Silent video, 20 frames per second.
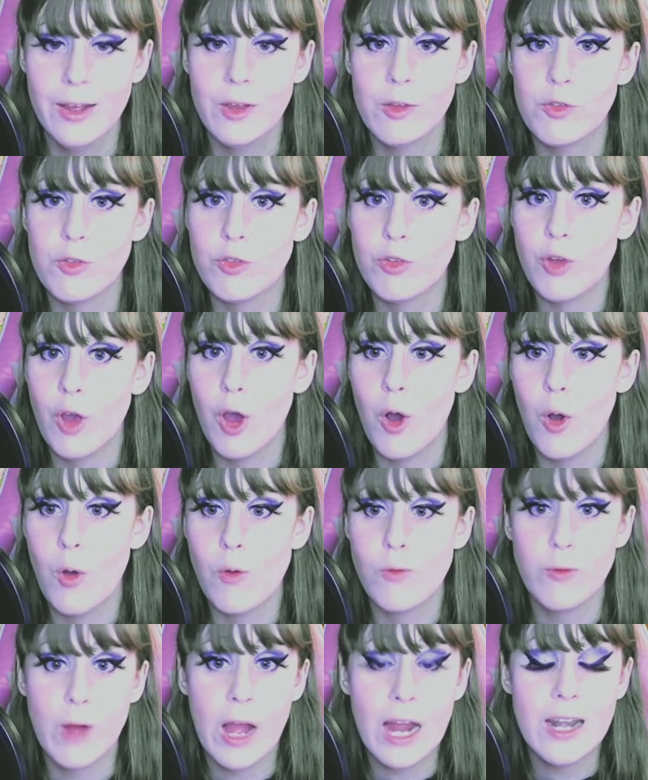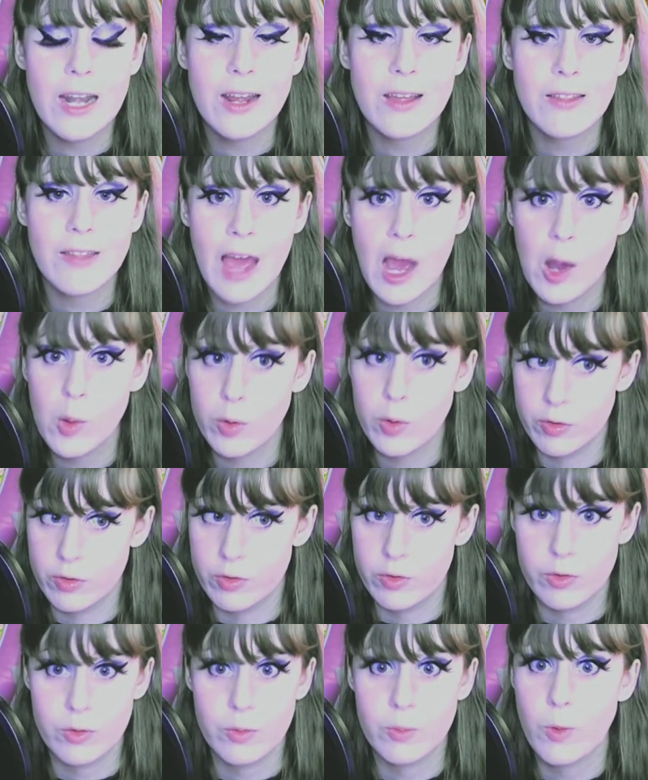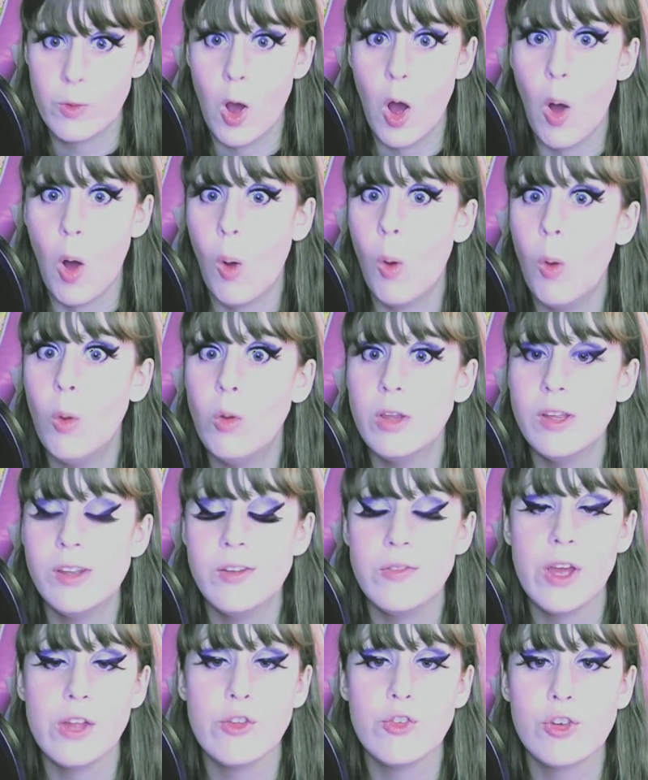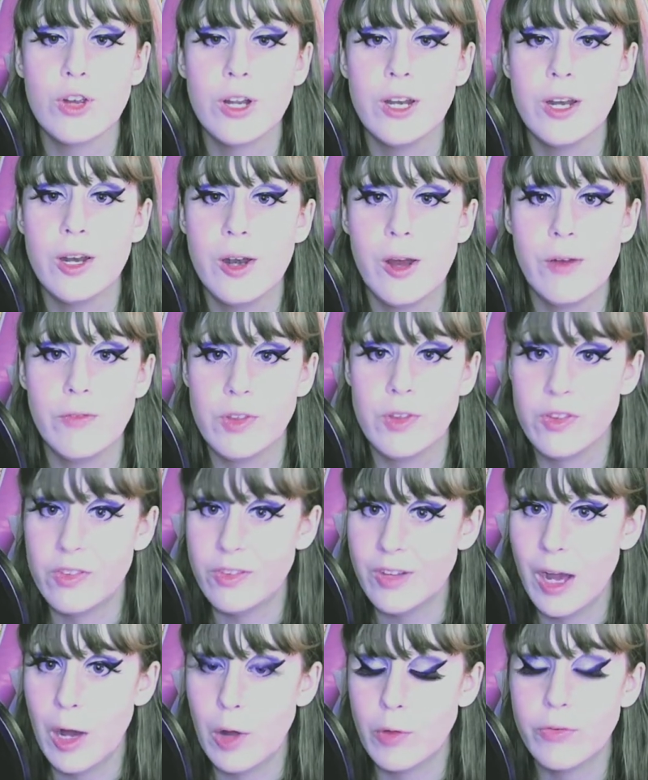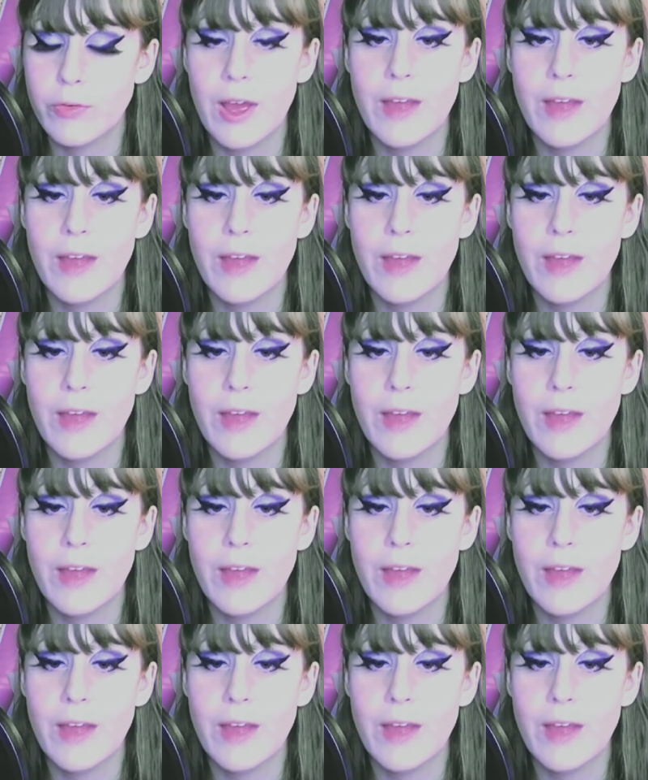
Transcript: So finding that was a whole adventure in and of itself,